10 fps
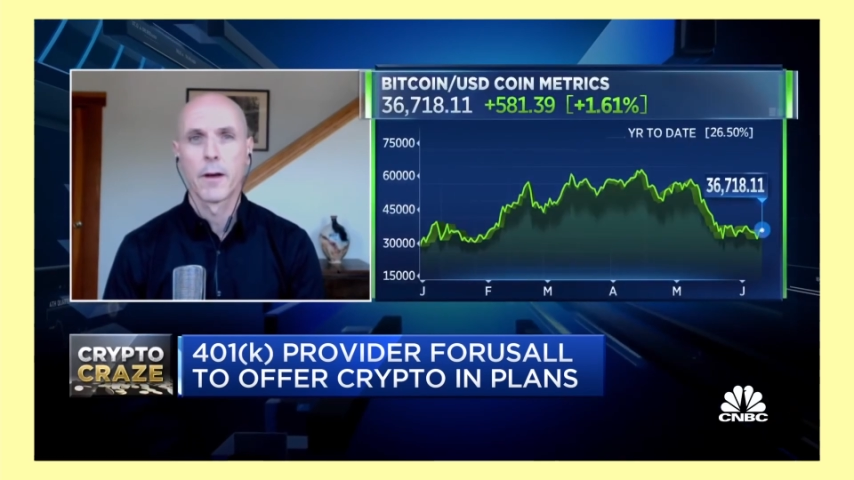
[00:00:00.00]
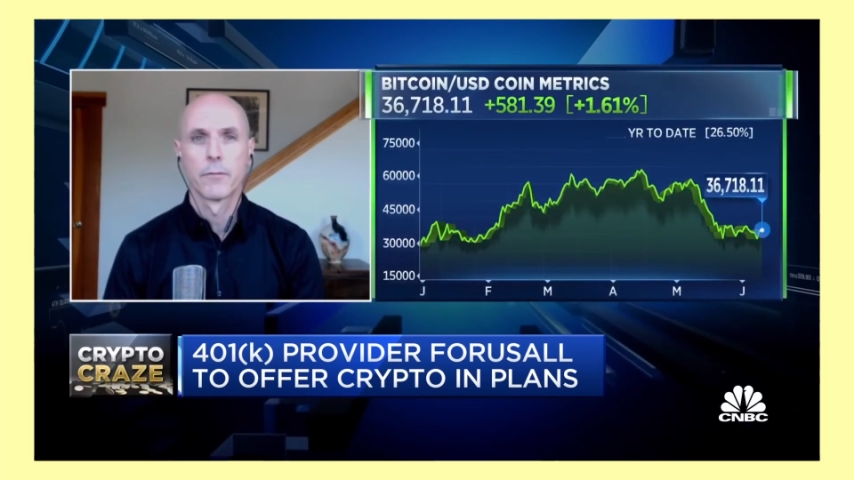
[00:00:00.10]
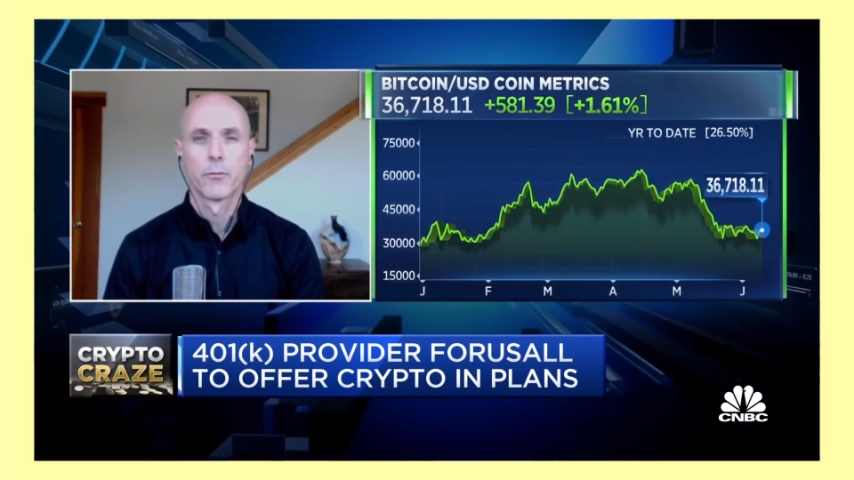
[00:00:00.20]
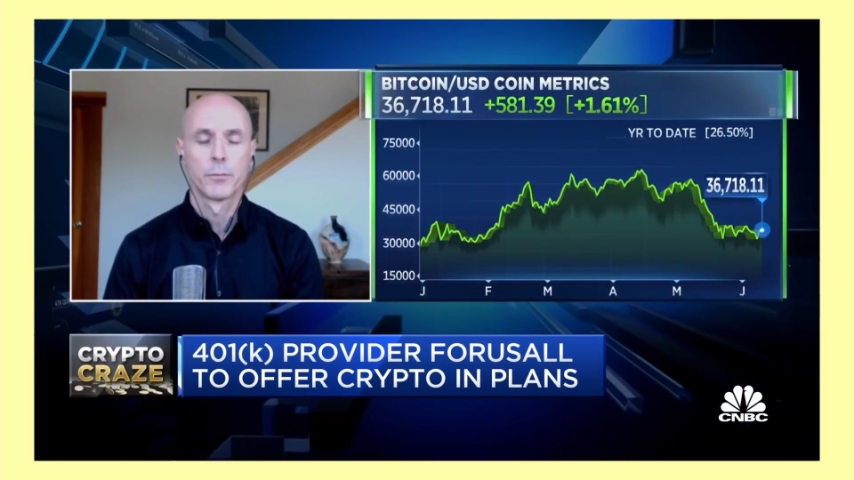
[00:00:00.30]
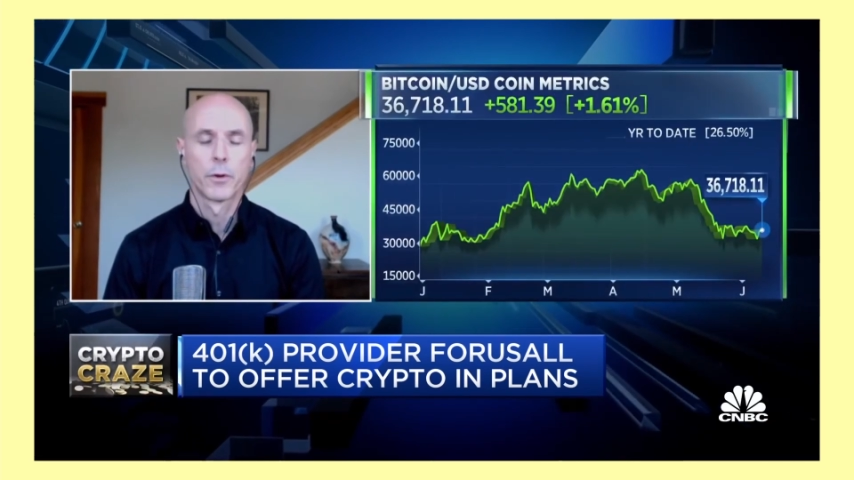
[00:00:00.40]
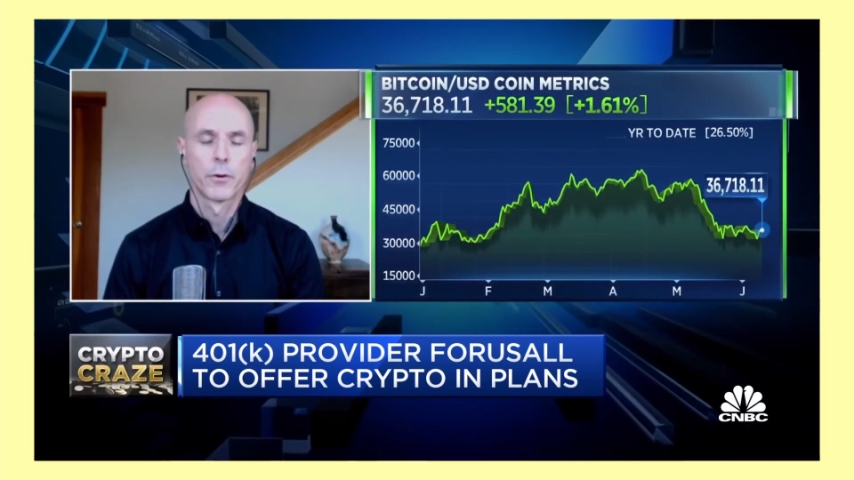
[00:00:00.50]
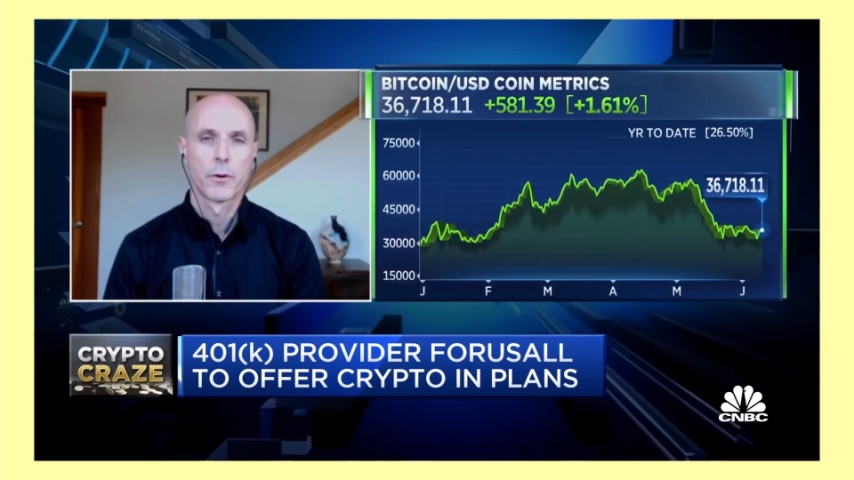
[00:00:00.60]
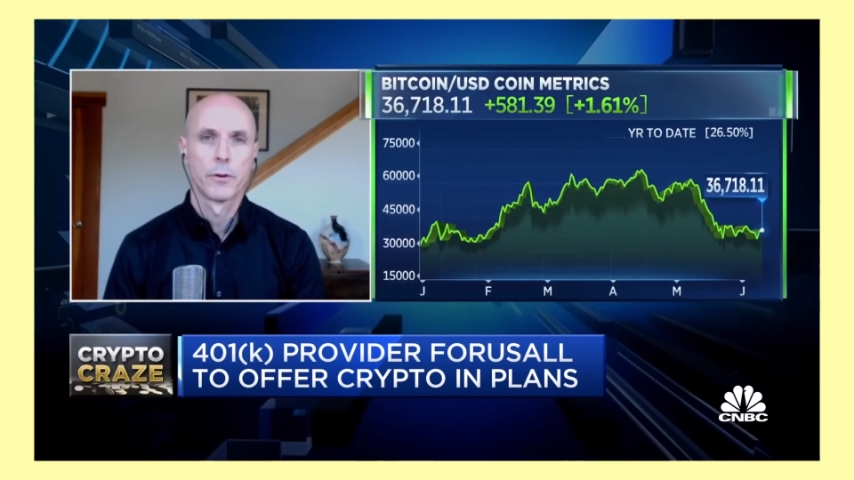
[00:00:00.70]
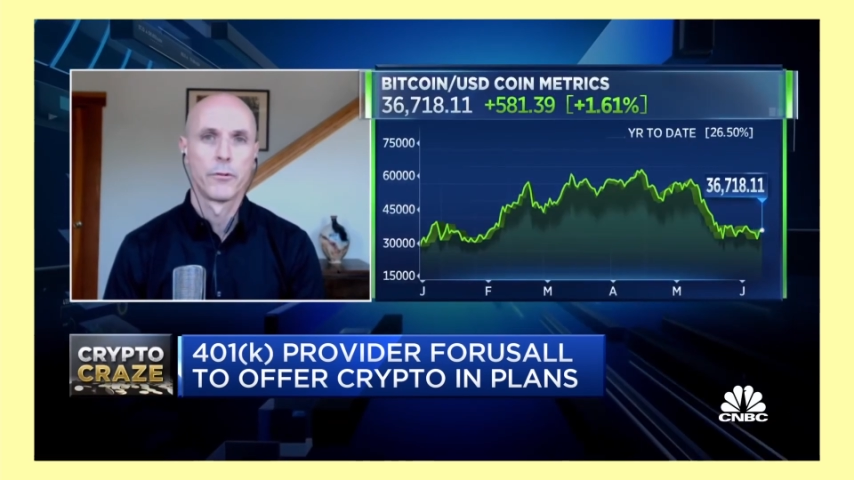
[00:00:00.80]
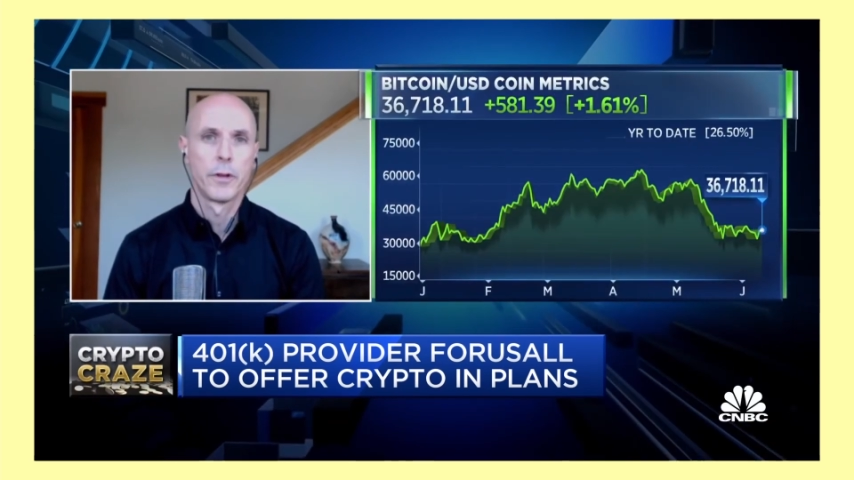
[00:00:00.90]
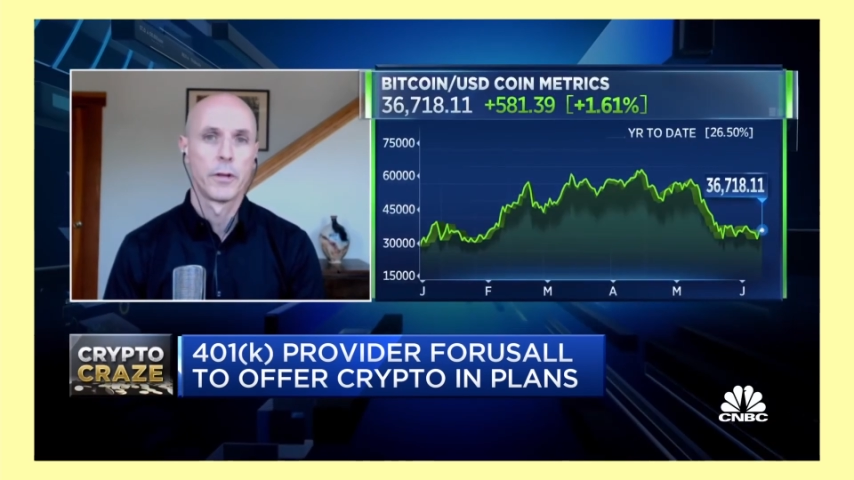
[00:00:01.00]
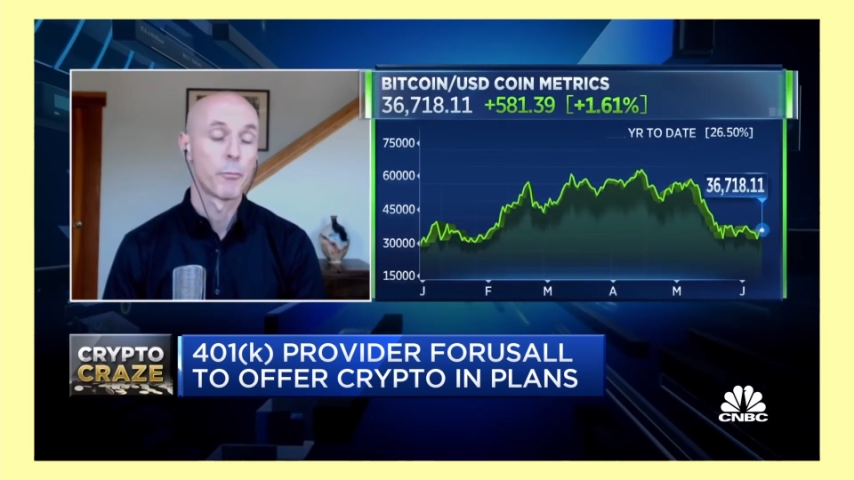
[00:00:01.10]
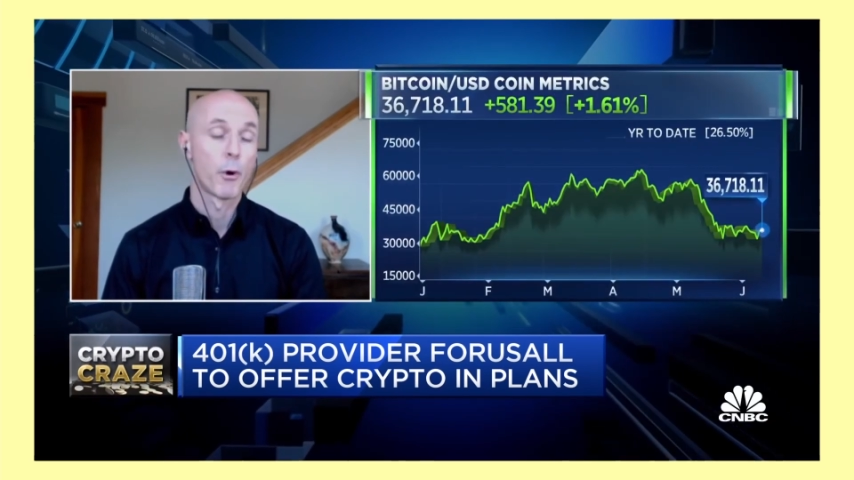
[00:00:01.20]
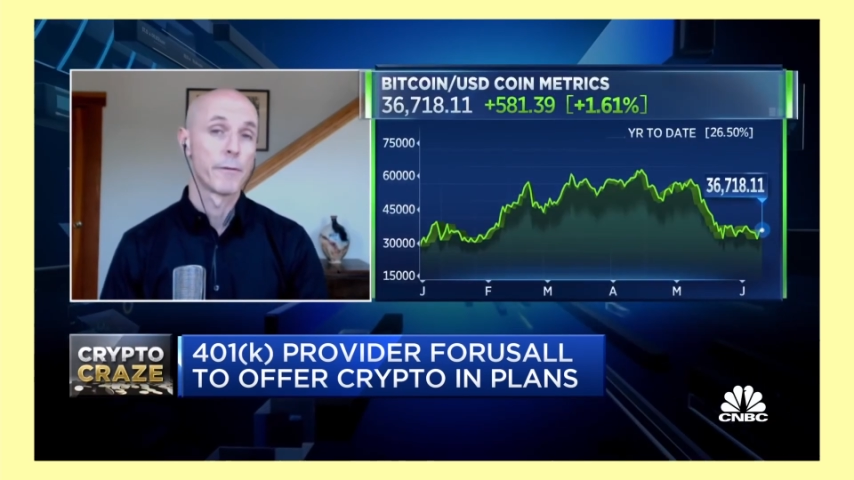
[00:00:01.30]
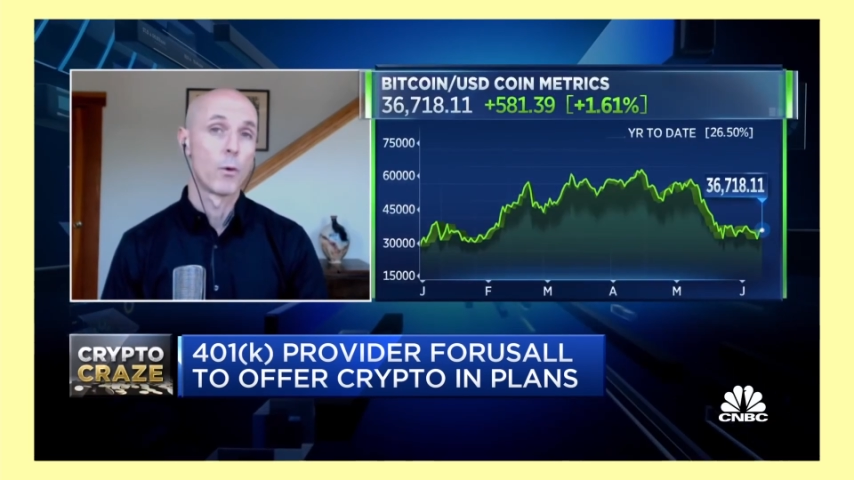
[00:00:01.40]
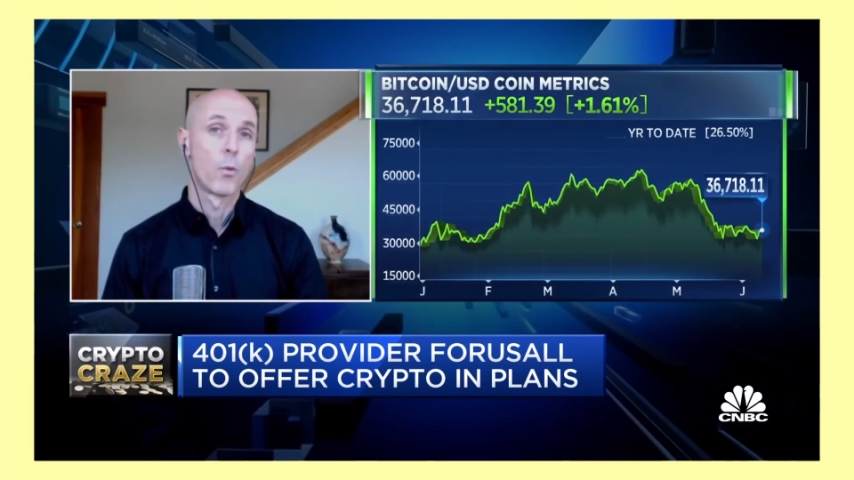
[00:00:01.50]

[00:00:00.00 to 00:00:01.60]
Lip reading: of cryptocurrency as part of a